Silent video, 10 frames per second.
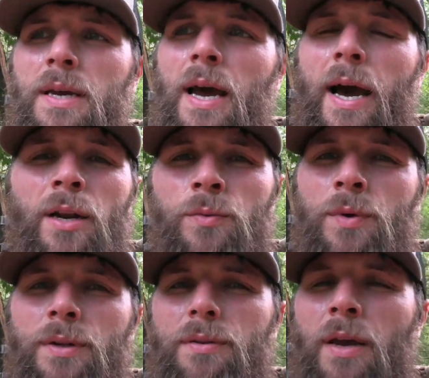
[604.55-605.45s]
I
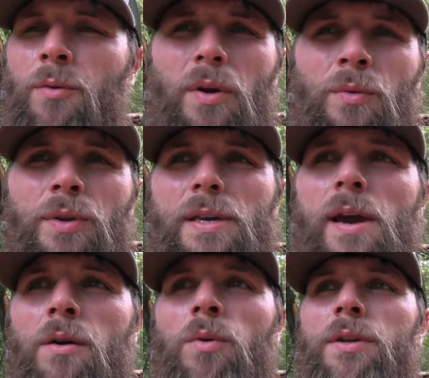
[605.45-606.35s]
don't really
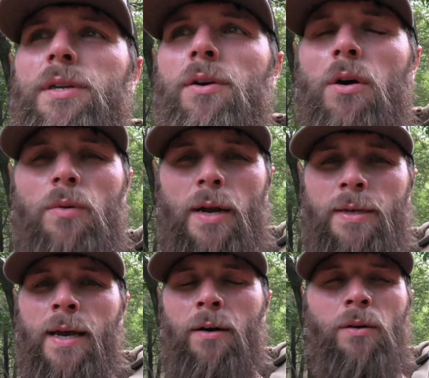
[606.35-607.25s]
care where the deer are right
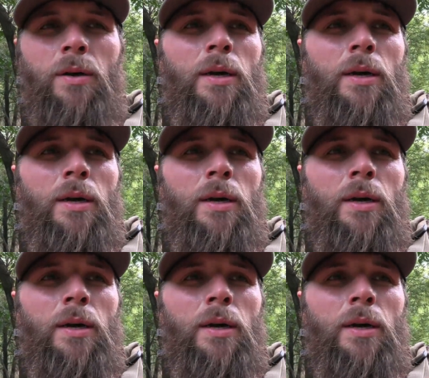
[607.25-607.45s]
now.